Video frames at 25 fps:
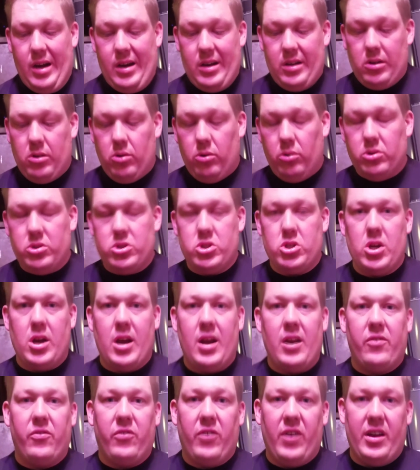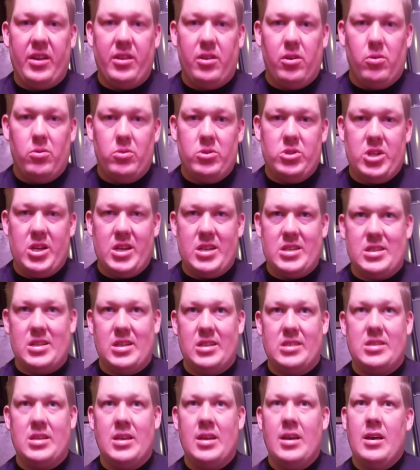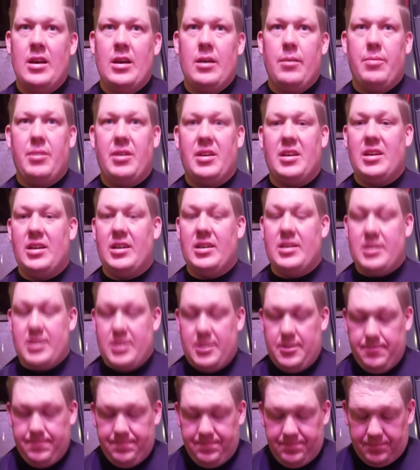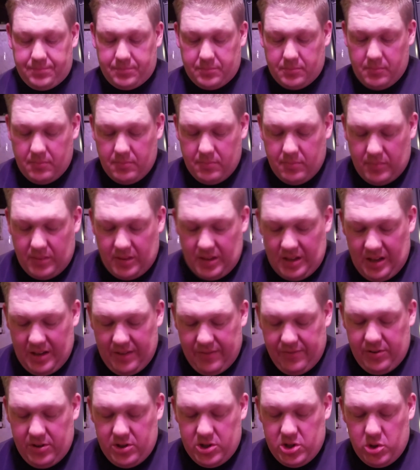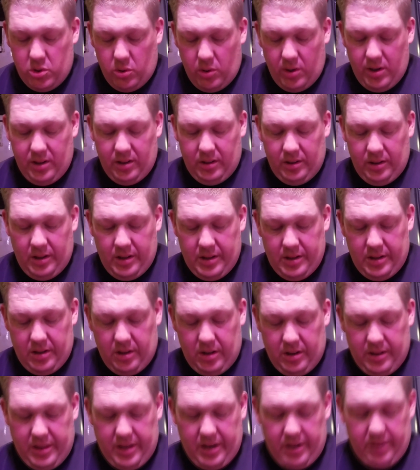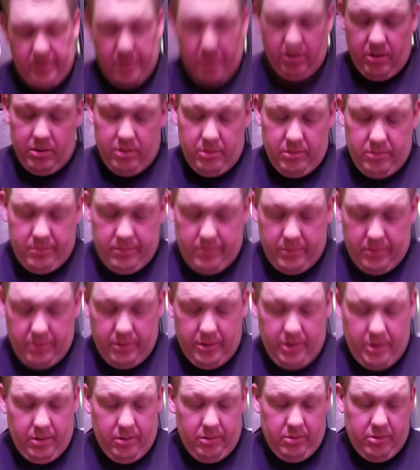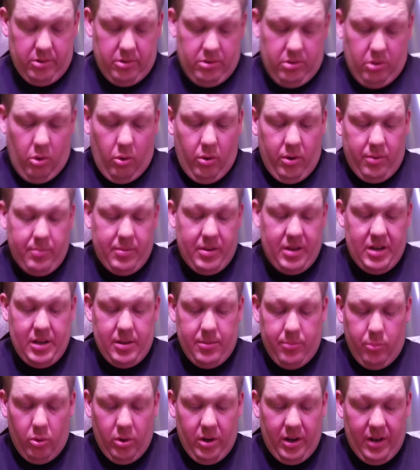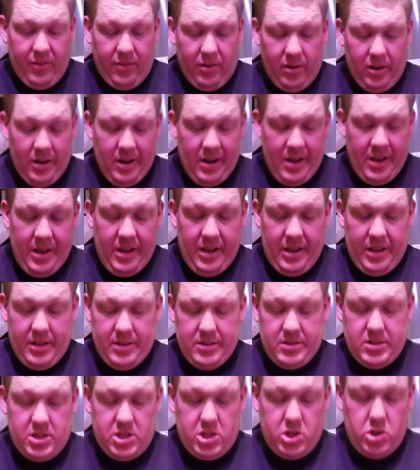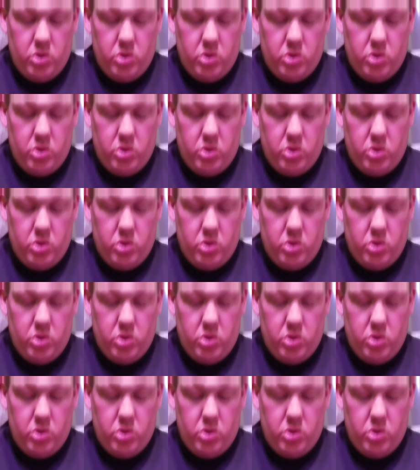cold stratify their own chestnuts, because if your soil, that your growing medium, whatever, is too